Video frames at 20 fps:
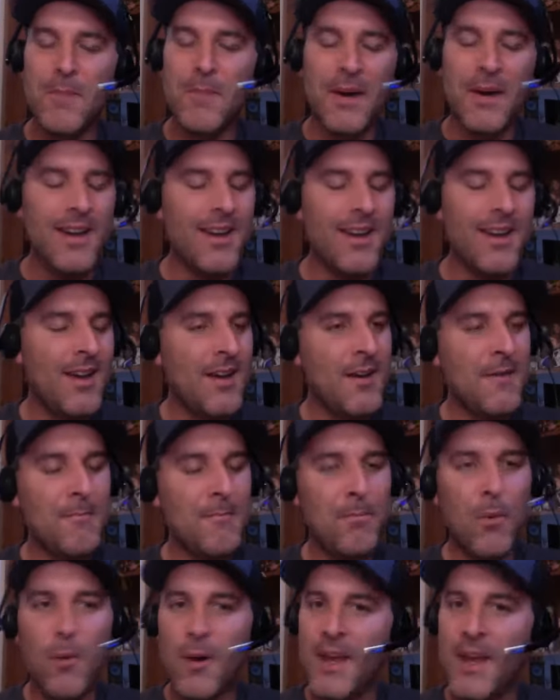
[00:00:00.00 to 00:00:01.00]
But
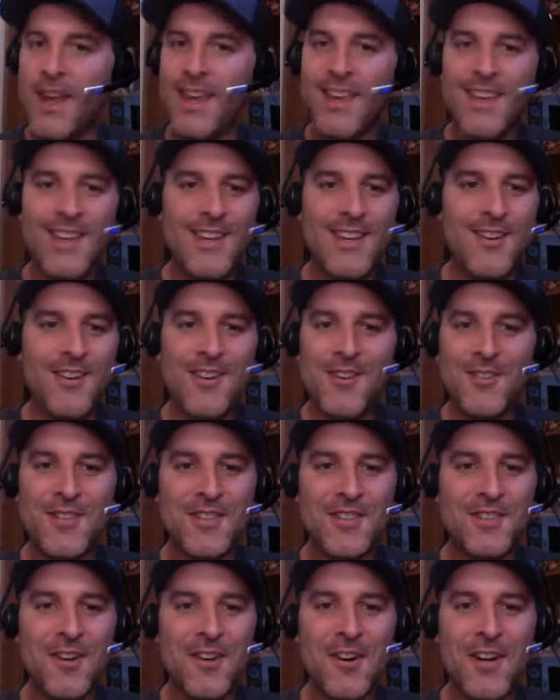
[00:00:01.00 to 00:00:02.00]
boy, you
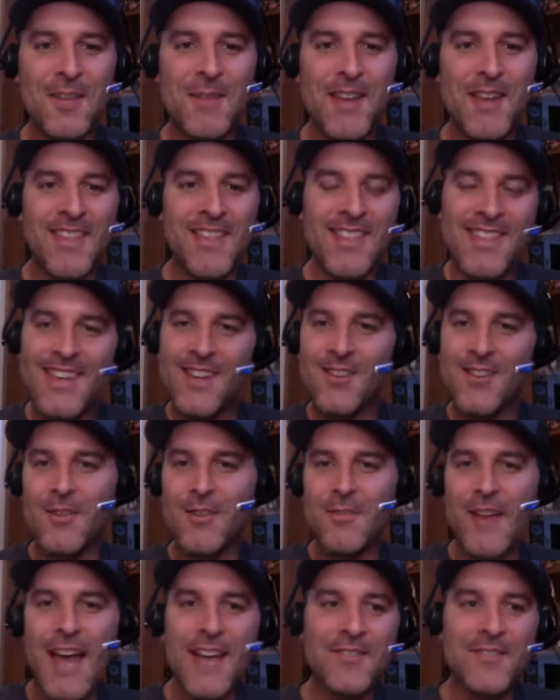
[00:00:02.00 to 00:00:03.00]
just talk about the theater of
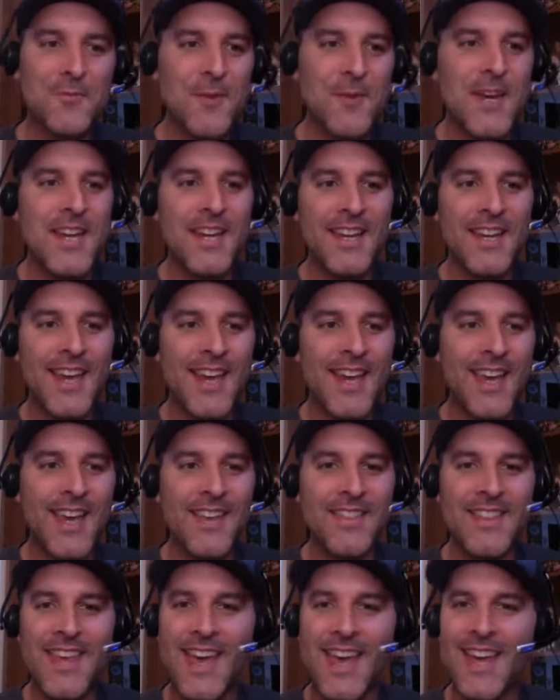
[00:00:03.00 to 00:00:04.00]
last week,
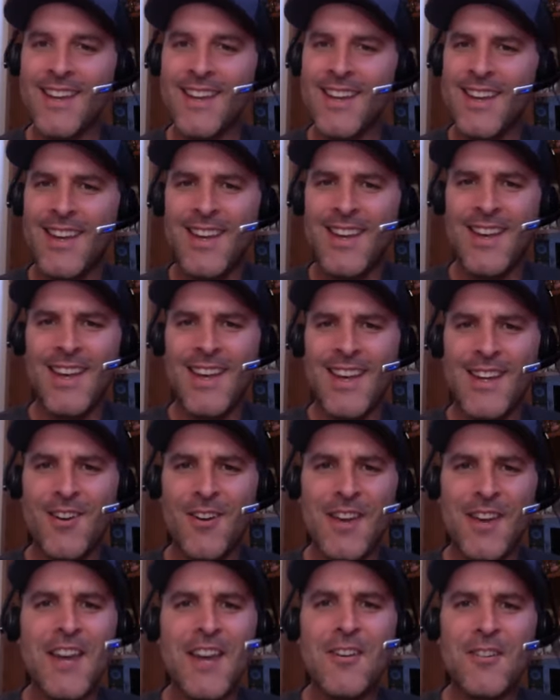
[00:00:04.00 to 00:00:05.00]
and then your
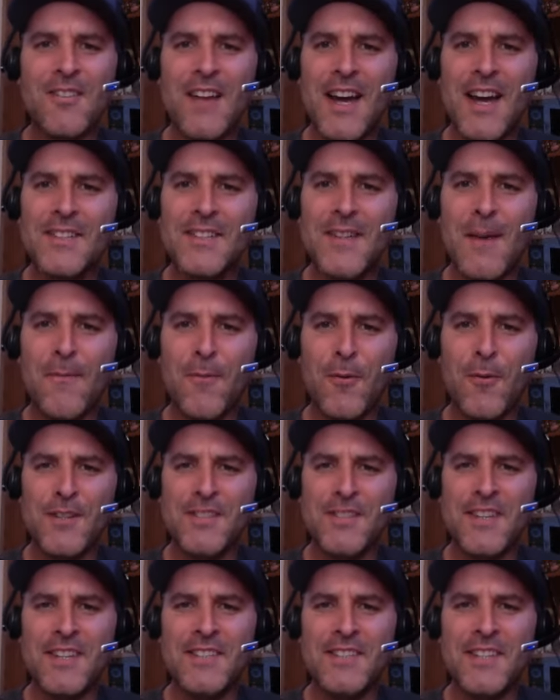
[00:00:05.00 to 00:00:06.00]
kicker lines up for a
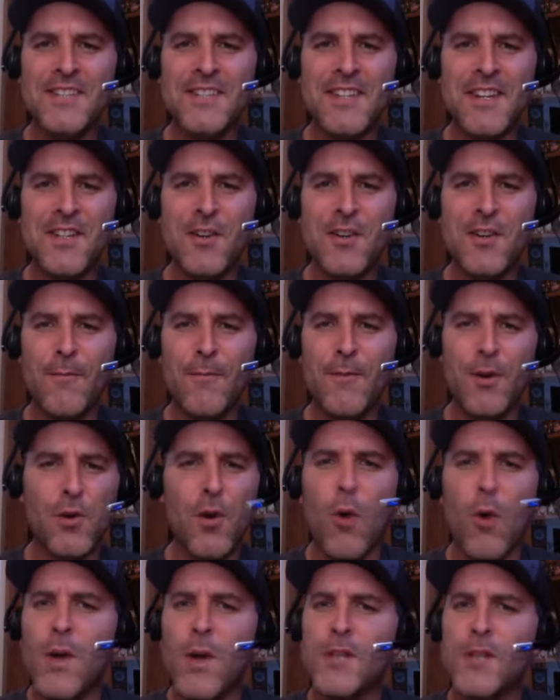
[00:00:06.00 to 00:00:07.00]
66-yard field
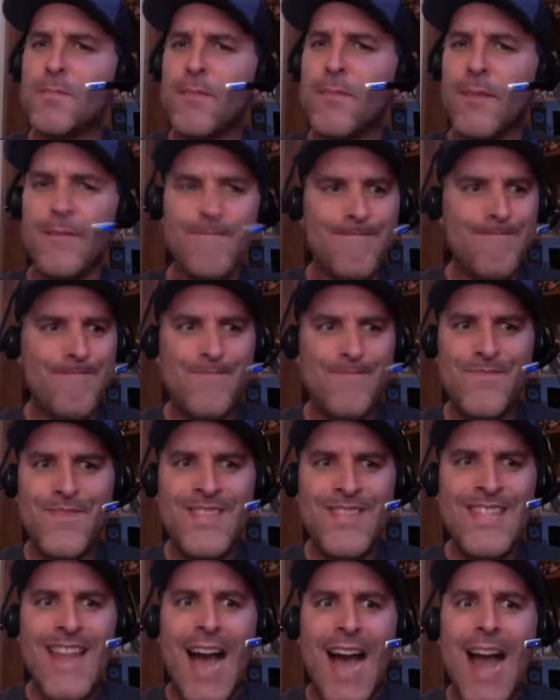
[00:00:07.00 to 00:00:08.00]
goal, which
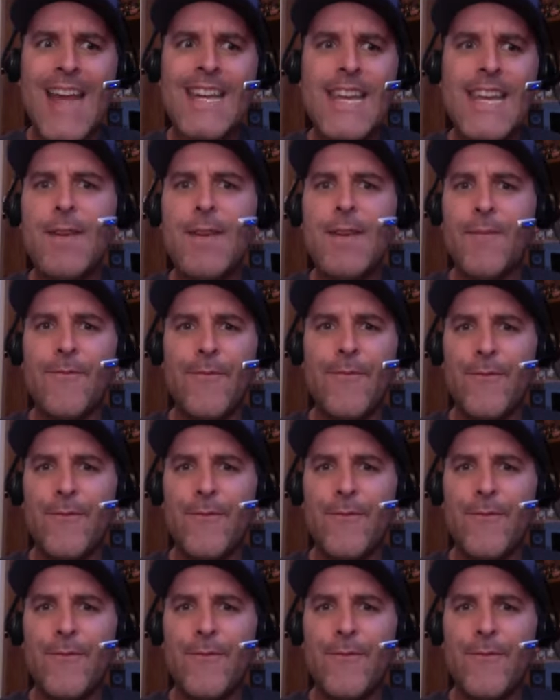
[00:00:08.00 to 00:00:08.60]
95%